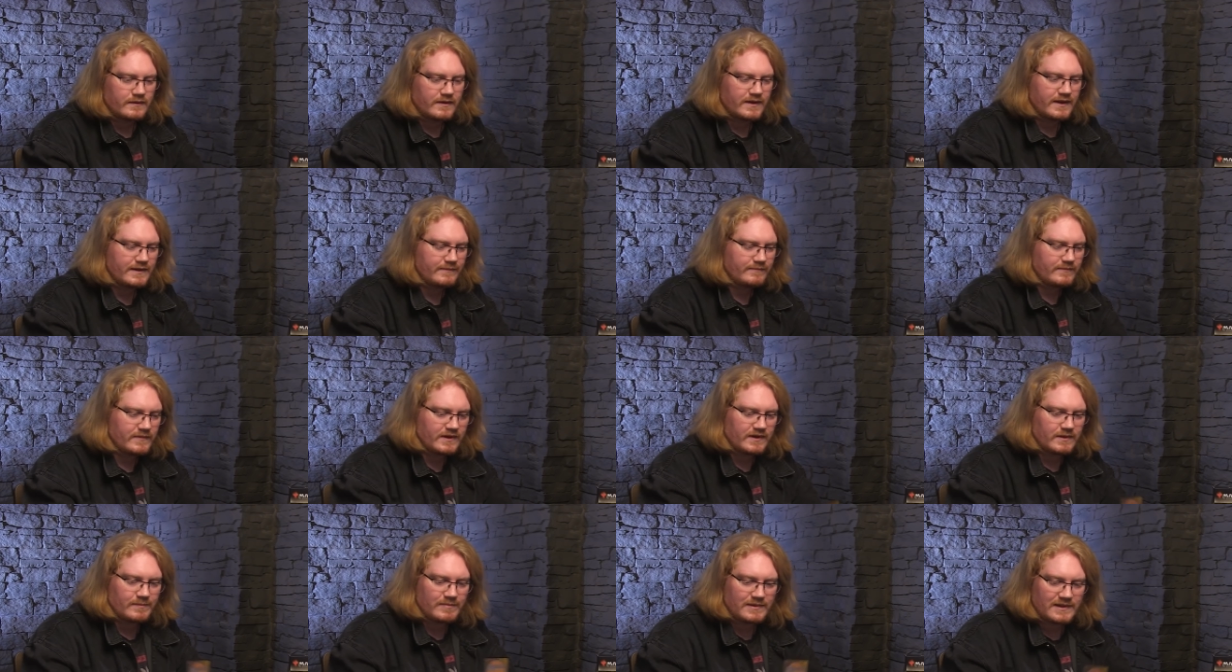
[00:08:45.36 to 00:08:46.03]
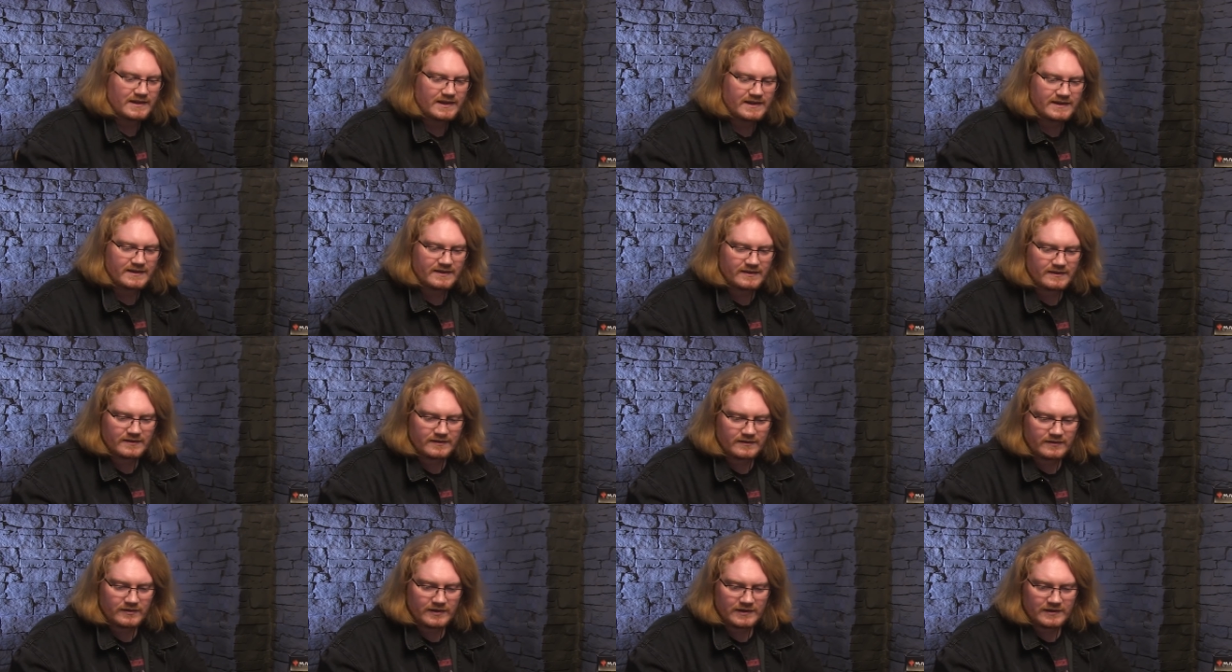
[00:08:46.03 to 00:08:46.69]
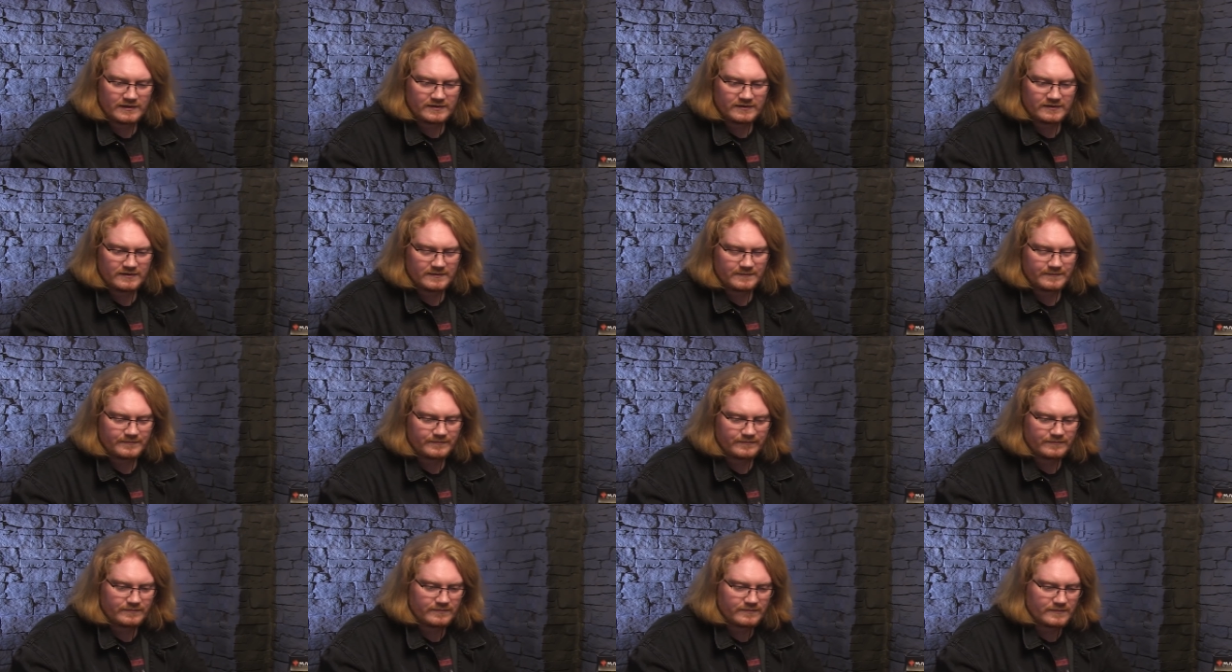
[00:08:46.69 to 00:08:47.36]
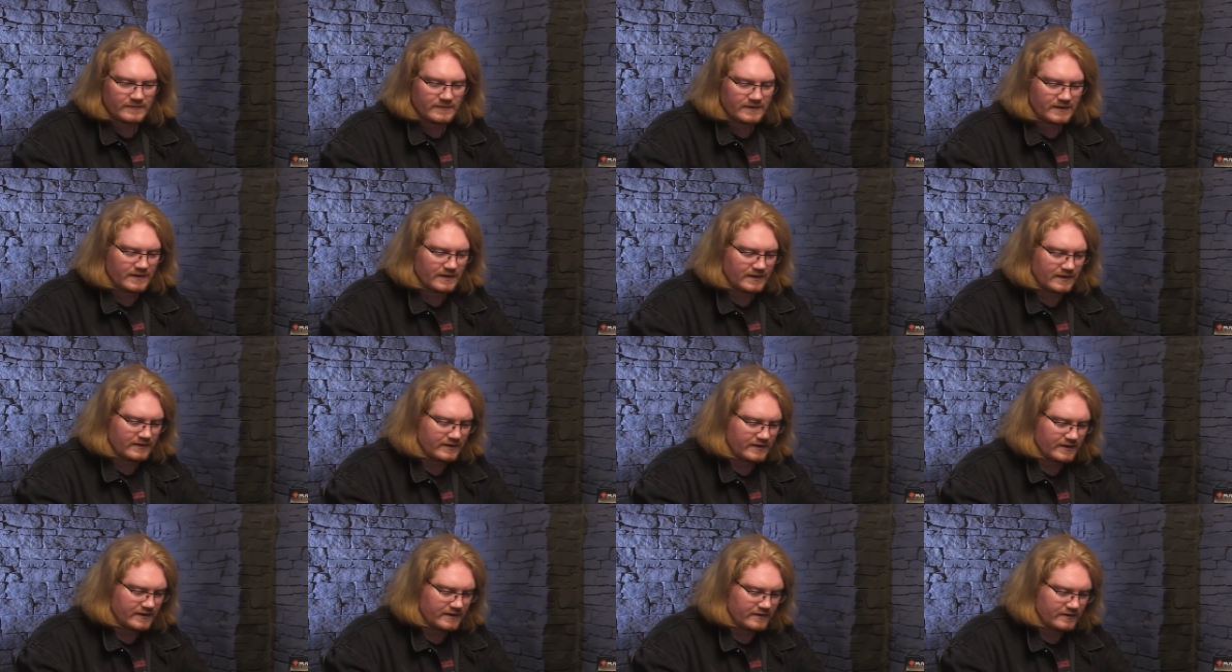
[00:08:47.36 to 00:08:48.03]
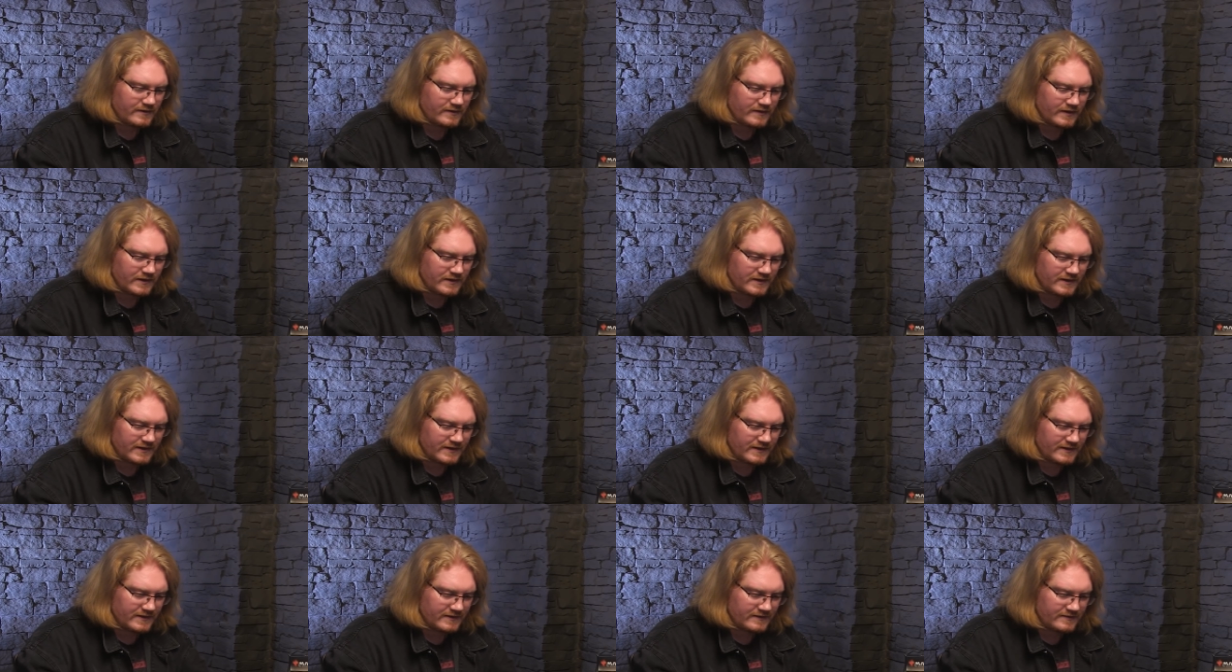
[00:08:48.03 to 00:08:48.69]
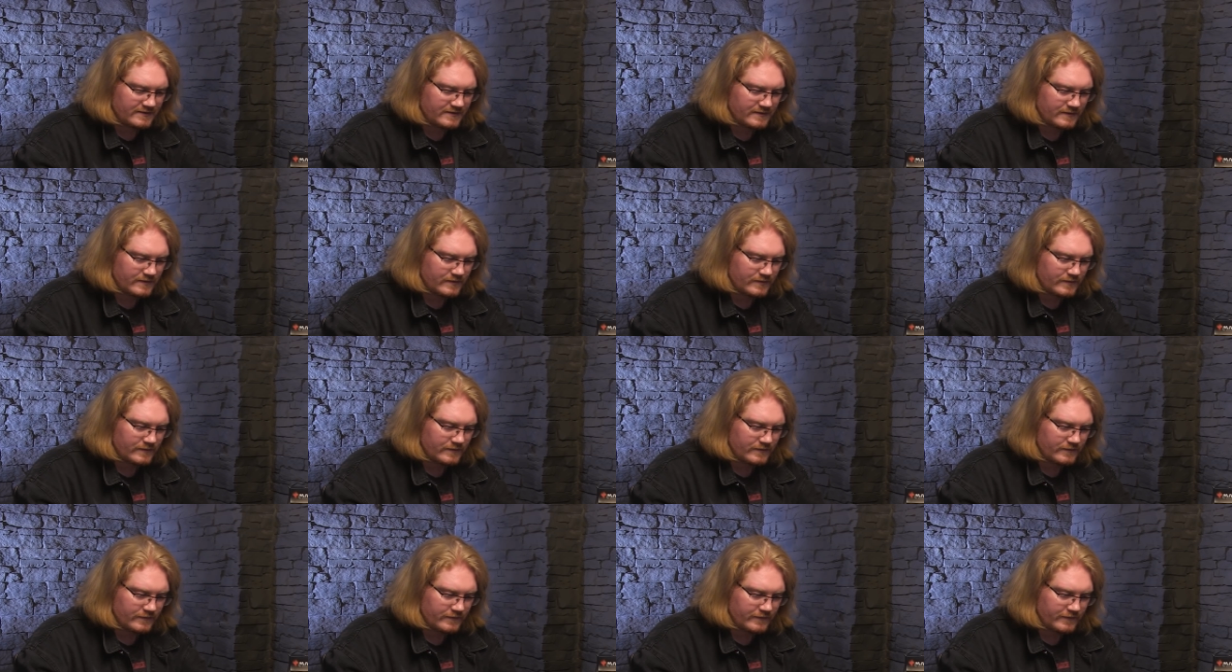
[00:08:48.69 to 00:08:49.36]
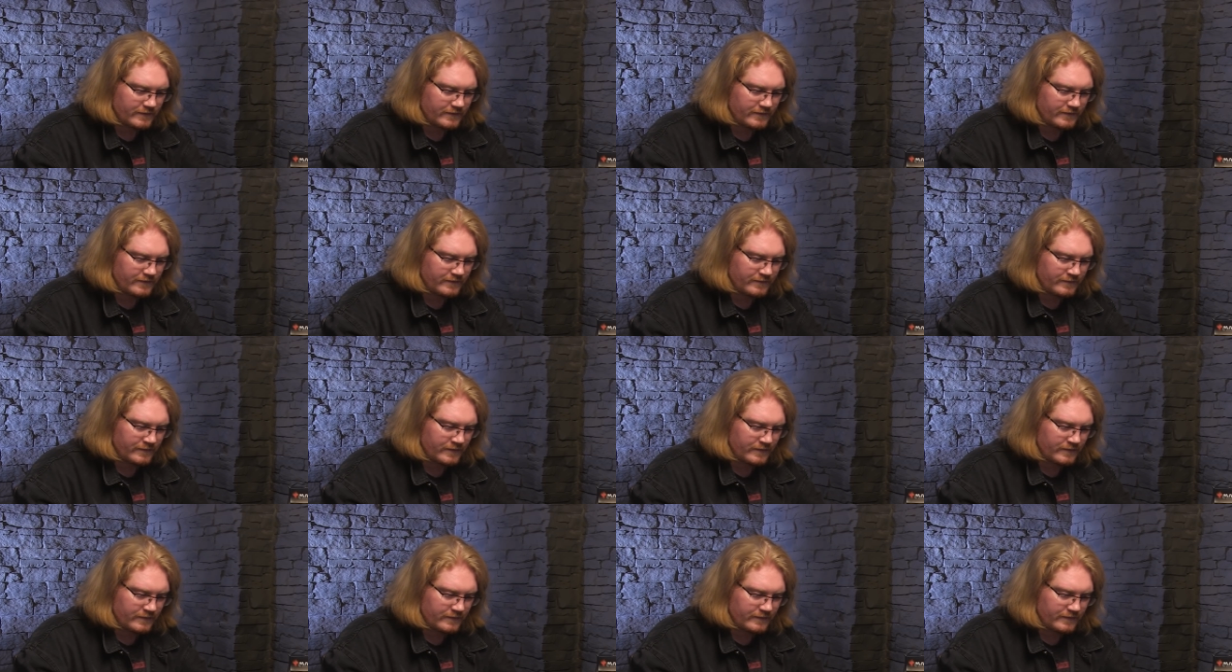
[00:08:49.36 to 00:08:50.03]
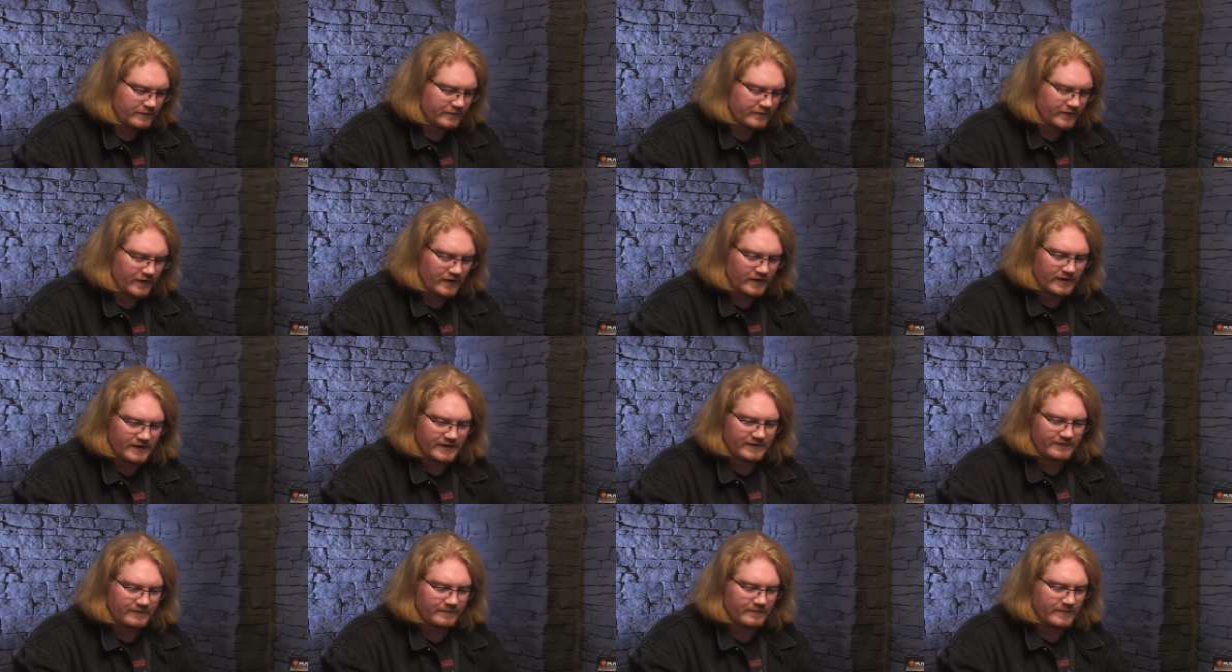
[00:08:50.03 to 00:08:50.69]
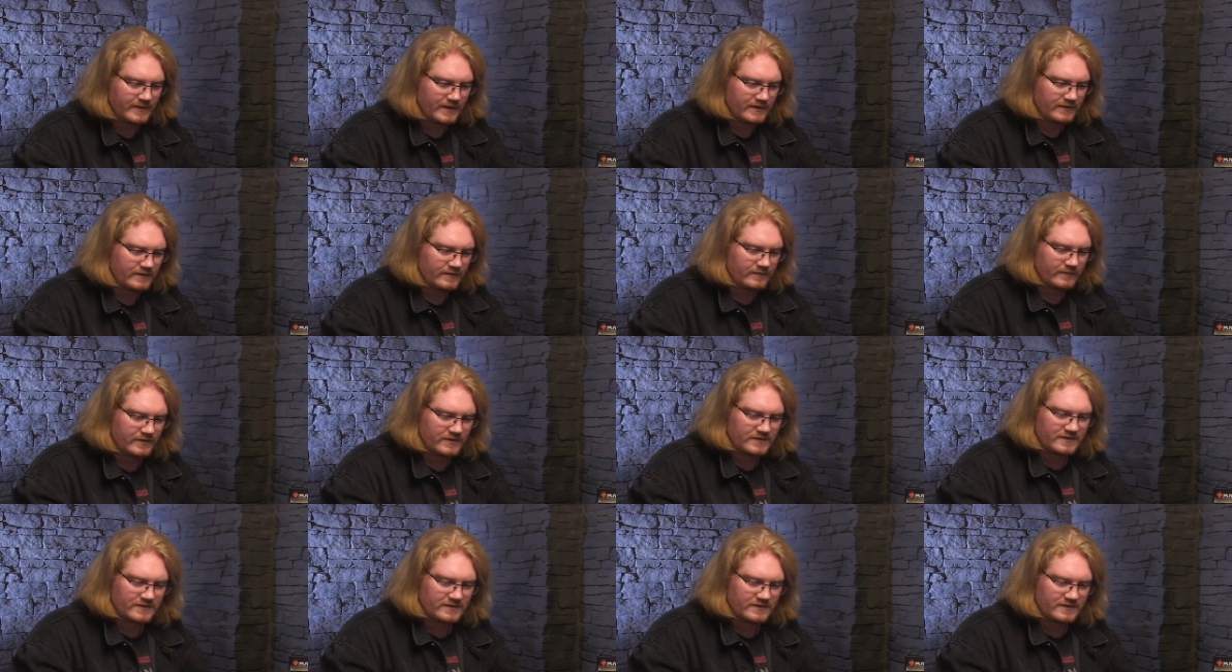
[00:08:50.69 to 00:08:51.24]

Okay, I'm going to play an island, and then I need five mana,